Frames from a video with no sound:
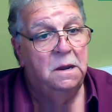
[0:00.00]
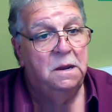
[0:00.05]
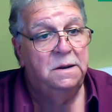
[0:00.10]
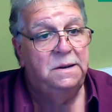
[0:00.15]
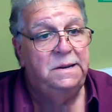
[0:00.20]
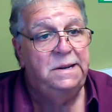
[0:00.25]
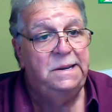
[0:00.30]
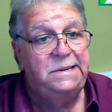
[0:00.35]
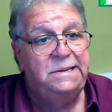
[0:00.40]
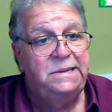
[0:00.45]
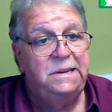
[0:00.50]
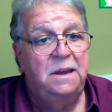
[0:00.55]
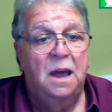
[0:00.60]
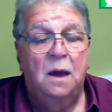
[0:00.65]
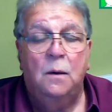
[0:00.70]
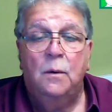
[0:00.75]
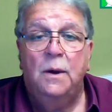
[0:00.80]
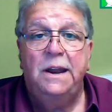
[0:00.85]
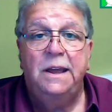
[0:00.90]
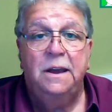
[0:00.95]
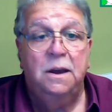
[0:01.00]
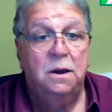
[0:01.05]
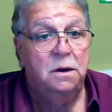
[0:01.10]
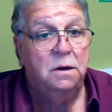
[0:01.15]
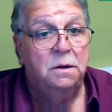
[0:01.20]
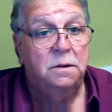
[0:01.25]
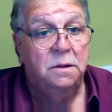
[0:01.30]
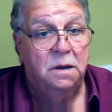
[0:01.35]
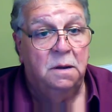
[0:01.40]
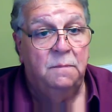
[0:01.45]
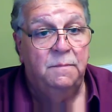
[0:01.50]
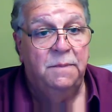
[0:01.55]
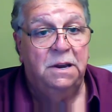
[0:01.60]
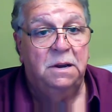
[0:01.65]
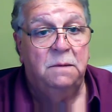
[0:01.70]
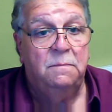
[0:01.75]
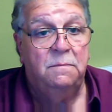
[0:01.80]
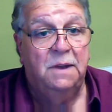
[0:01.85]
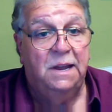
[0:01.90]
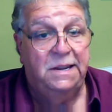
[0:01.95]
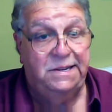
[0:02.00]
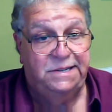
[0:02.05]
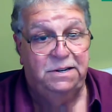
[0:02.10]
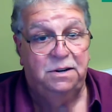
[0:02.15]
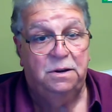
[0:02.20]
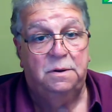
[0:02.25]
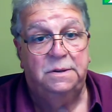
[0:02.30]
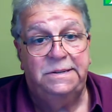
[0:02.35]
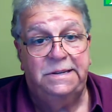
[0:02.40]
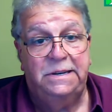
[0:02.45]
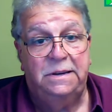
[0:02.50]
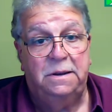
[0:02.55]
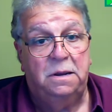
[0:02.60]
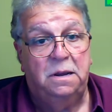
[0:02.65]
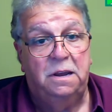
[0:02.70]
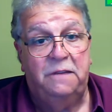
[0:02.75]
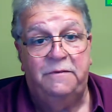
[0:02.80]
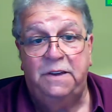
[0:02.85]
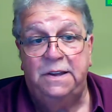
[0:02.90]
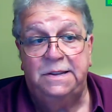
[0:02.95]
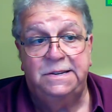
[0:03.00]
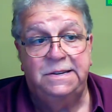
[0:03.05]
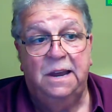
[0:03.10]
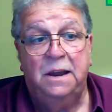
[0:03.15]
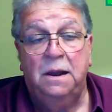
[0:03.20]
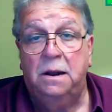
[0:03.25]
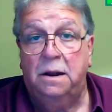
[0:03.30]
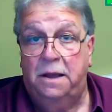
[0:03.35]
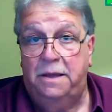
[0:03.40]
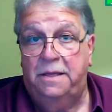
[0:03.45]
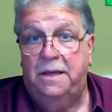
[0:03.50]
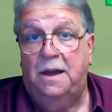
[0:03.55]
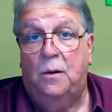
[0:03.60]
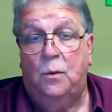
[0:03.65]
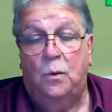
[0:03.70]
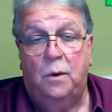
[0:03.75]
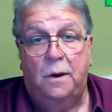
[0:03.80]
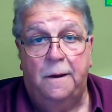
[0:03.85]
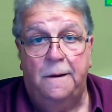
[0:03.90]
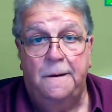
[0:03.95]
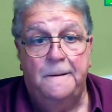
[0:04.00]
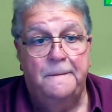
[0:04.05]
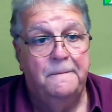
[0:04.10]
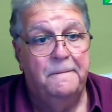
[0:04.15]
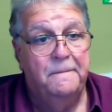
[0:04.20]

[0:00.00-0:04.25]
Do you see how any goal can become less daunting if you tackle it that way?